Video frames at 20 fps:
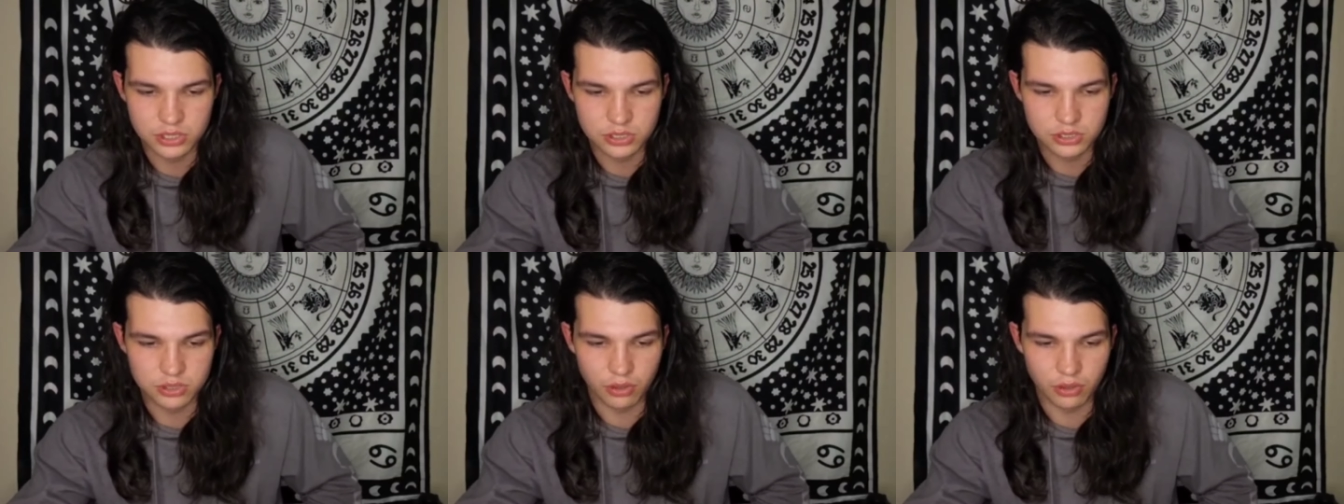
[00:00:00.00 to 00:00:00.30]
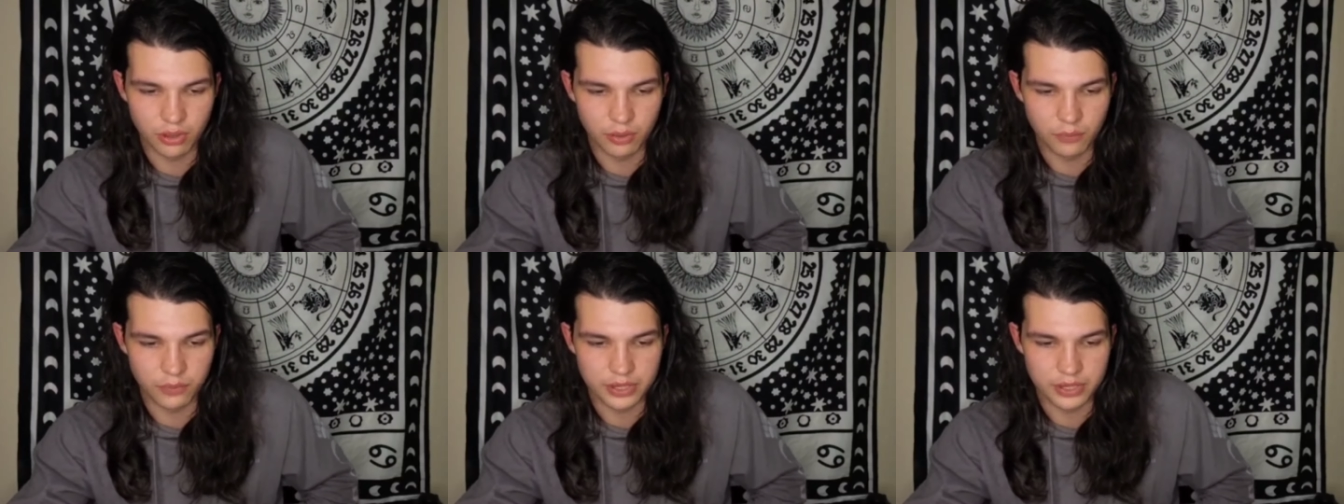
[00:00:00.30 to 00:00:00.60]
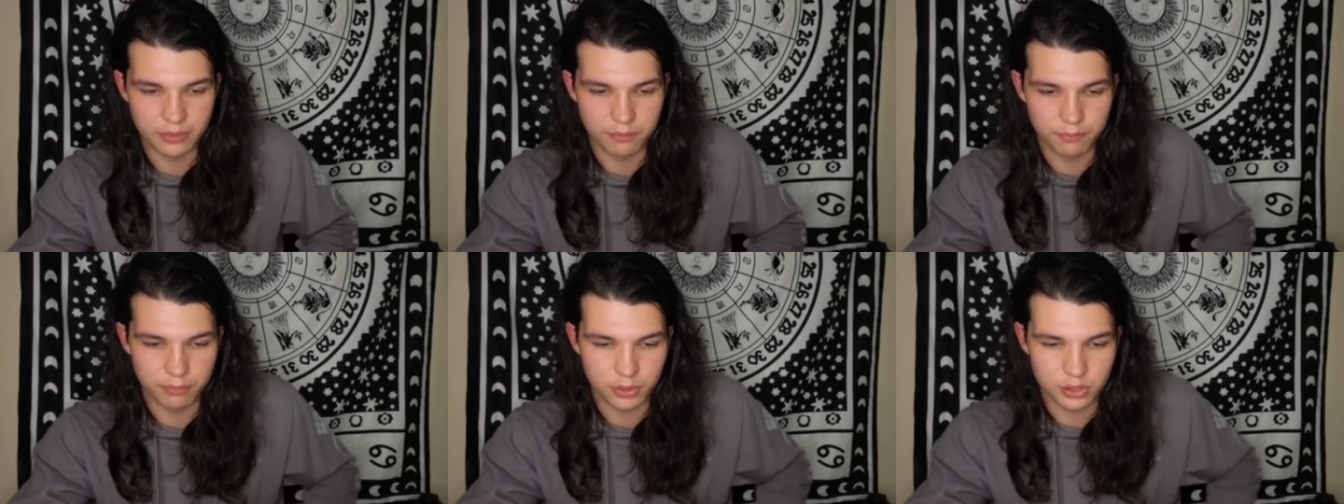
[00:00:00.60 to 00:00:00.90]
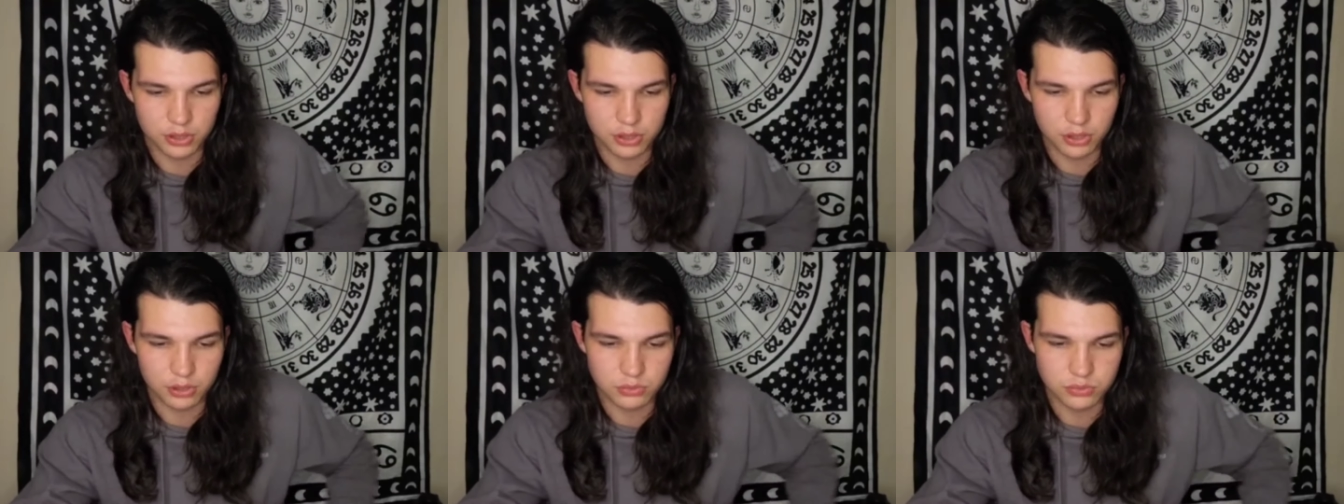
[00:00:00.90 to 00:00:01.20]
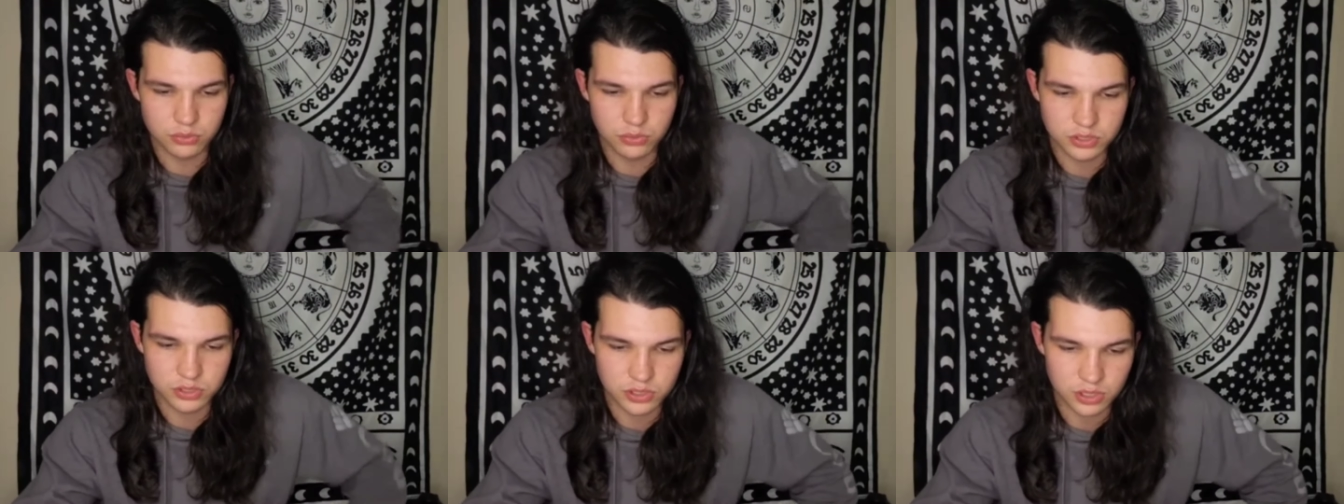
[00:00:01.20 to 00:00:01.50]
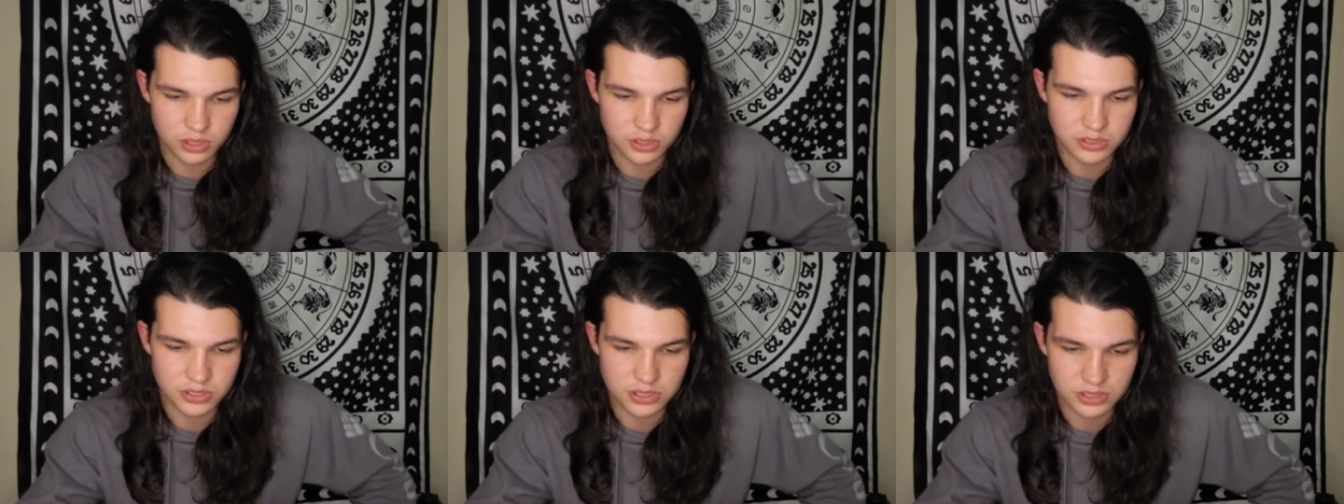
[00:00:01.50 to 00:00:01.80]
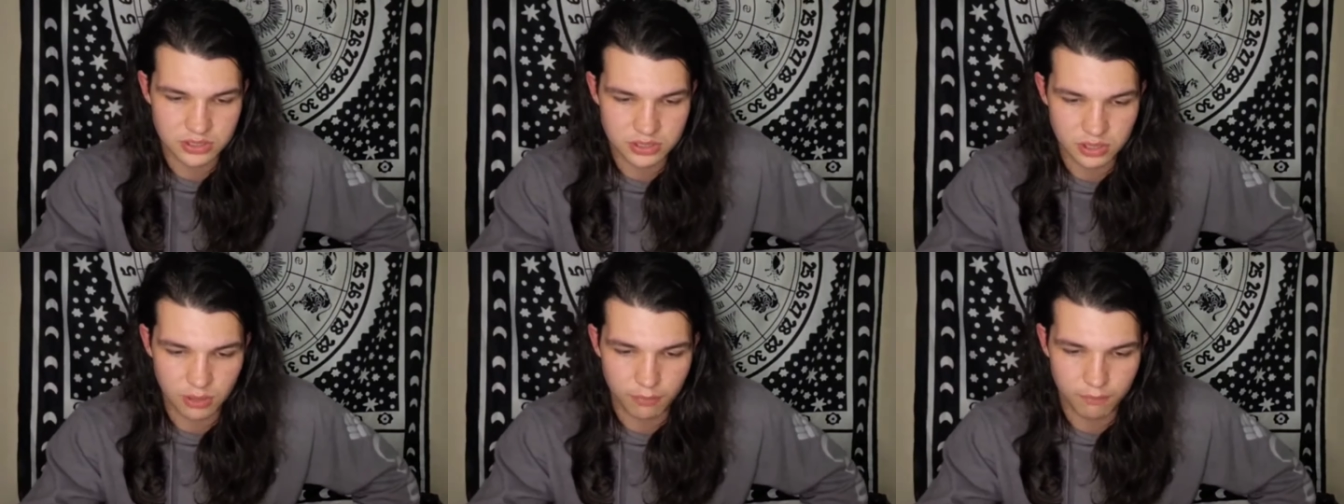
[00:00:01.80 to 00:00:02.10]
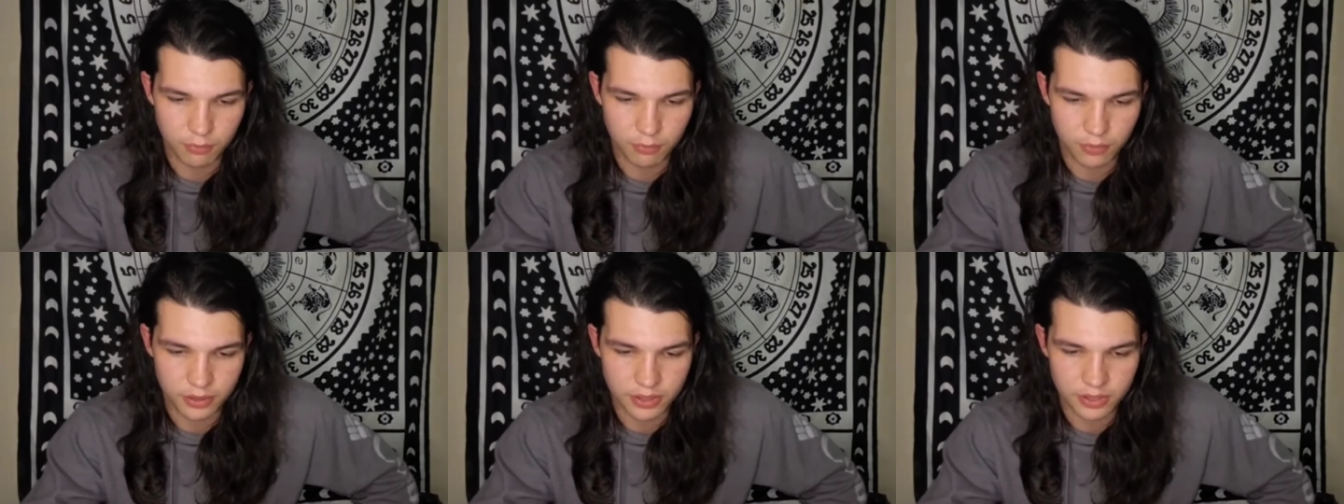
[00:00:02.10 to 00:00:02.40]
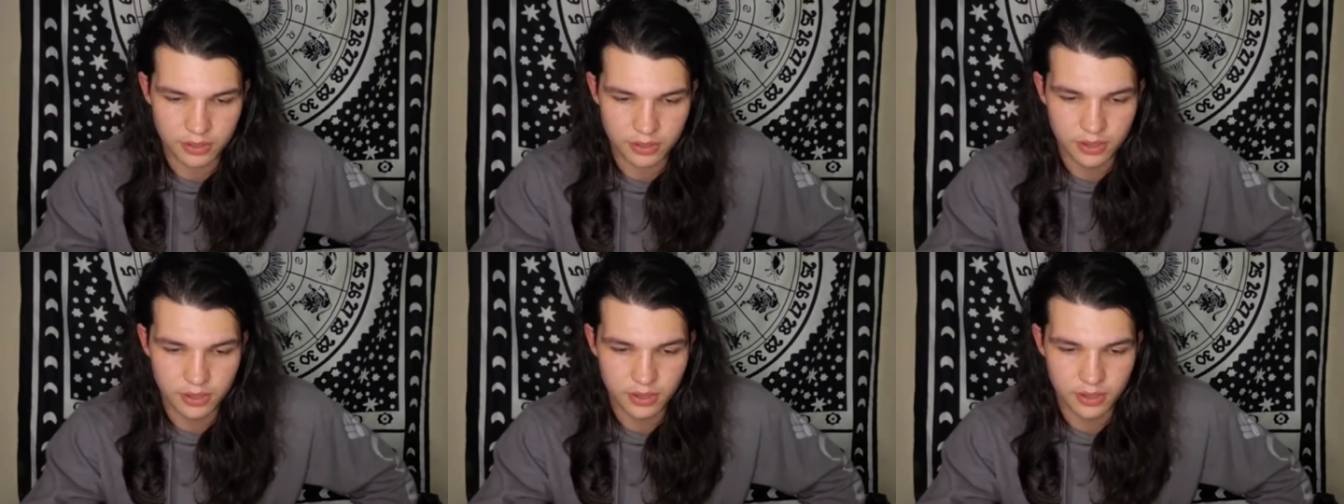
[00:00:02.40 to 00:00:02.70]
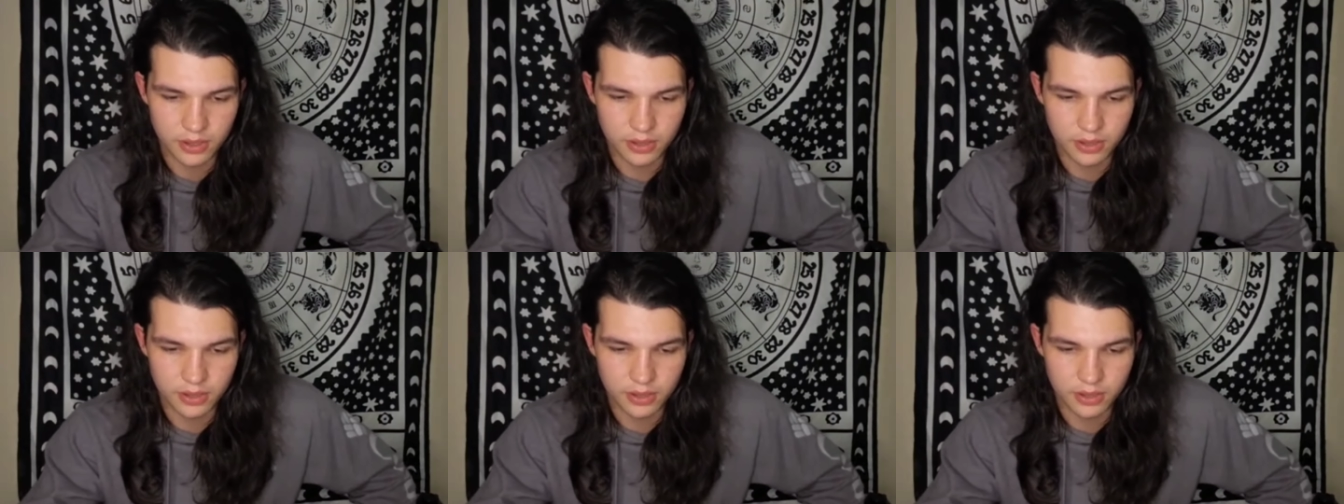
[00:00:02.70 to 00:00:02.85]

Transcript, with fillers: so that we can put those results at some point,